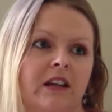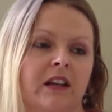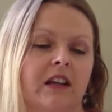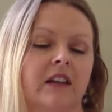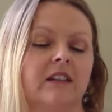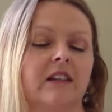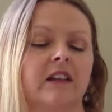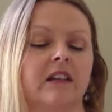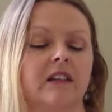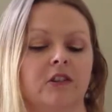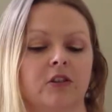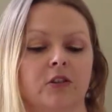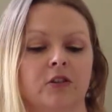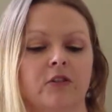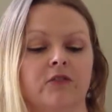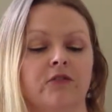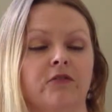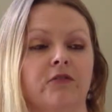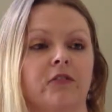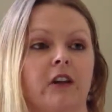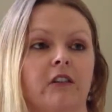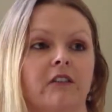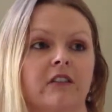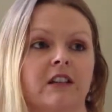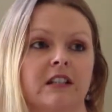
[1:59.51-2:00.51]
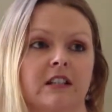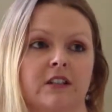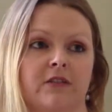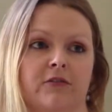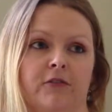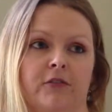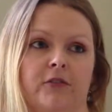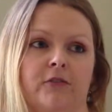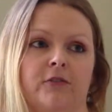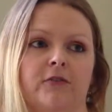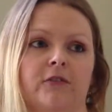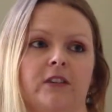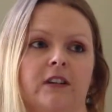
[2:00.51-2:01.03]
and they're two very
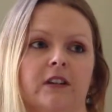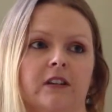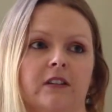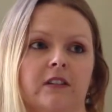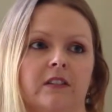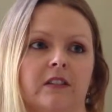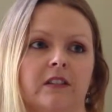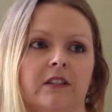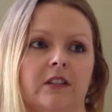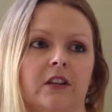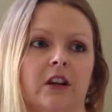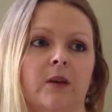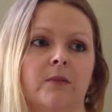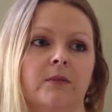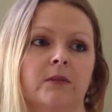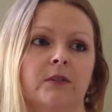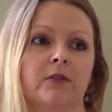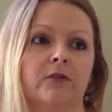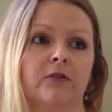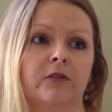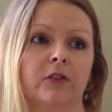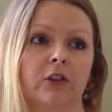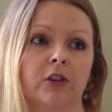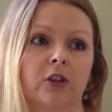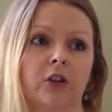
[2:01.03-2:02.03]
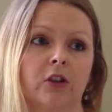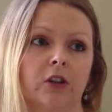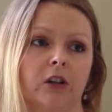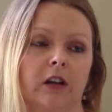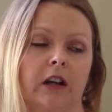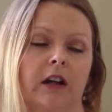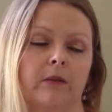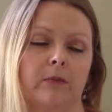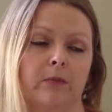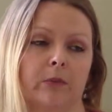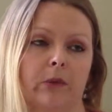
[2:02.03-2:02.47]
different fields in terms of look and